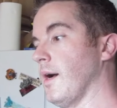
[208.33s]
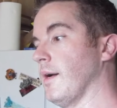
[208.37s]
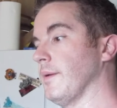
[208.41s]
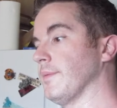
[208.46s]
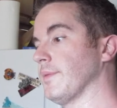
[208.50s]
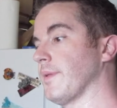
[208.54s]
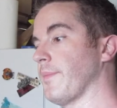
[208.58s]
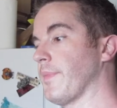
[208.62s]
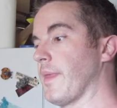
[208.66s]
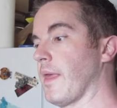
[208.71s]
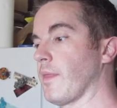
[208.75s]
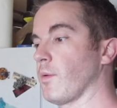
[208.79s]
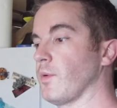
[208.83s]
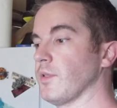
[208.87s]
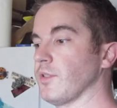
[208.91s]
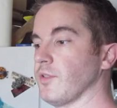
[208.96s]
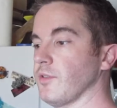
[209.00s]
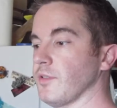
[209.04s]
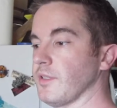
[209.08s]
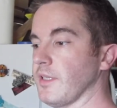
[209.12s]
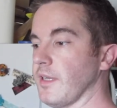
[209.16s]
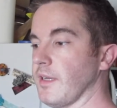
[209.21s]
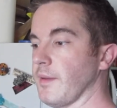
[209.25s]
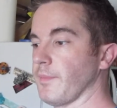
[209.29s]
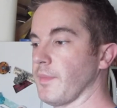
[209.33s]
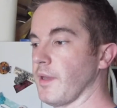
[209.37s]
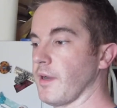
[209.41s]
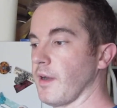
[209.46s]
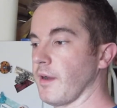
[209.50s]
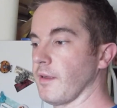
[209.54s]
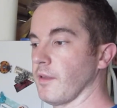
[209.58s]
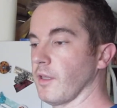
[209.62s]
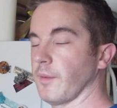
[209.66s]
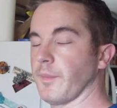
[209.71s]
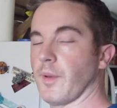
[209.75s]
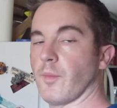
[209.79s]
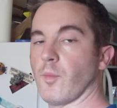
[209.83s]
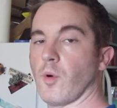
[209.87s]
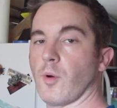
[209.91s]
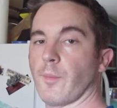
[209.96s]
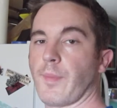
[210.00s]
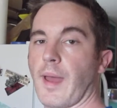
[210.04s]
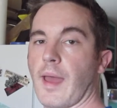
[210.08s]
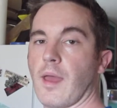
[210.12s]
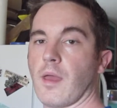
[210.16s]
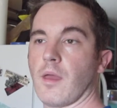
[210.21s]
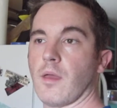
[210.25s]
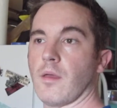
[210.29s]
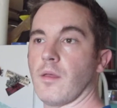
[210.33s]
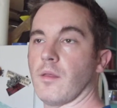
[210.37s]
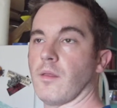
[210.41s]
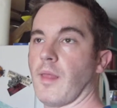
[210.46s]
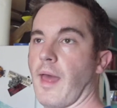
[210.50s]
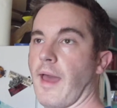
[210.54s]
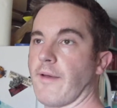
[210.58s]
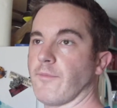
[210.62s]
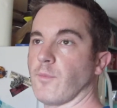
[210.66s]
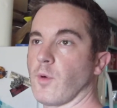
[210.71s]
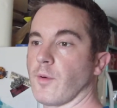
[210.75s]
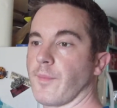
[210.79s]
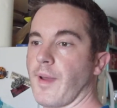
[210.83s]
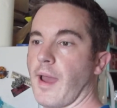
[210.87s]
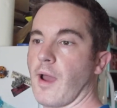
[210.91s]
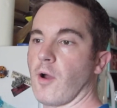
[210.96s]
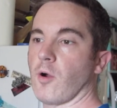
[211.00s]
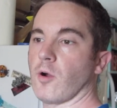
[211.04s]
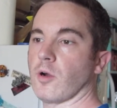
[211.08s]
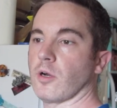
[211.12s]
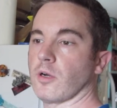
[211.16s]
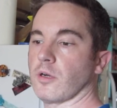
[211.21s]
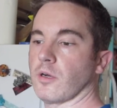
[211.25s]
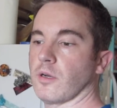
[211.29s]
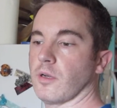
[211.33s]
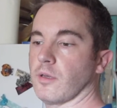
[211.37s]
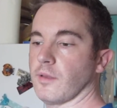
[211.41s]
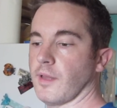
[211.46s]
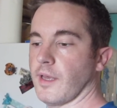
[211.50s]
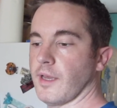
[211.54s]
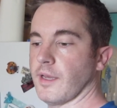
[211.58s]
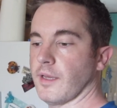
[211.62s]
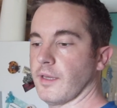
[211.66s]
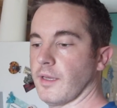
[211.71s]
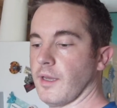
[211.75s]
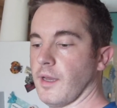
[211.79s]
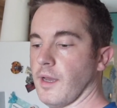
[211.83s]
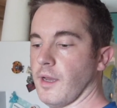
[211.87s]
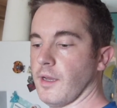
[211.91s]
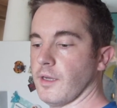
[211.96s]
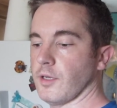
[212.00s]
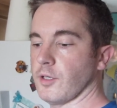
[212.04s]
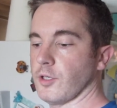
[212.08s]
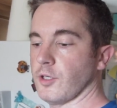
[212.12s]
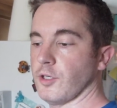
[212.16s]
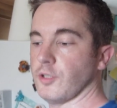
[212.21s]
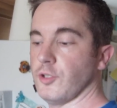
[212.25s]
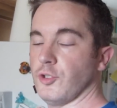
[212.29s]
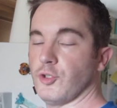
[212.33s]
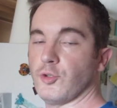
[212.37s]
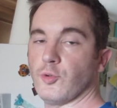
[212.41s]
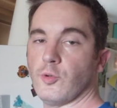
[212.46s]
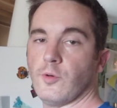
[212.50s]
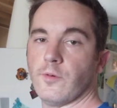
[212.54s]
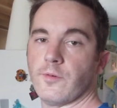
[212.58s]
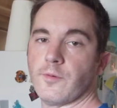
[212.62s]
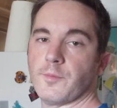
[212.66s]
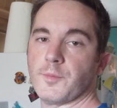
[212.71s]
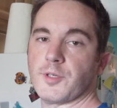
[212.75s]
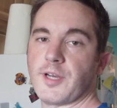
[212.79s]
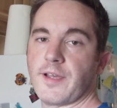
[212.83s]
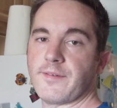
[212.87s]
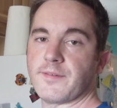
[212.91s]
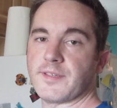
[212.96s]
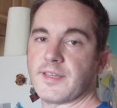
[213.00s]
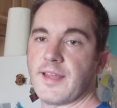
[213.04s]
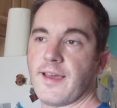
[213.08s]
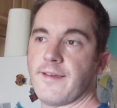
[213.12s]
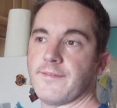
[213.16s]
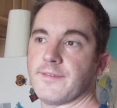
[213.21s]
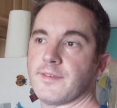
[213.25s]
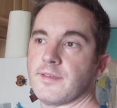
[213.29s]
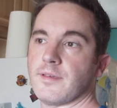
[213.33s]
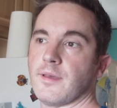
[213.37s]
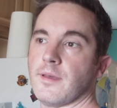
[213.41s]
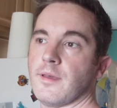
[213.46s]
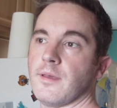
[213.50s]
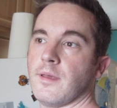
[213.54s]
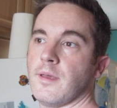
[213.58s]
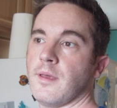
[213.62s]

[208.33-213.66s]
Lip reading: Some of the other ones you see up there a little bit more, have more power, like Jewel from Chef Steph's.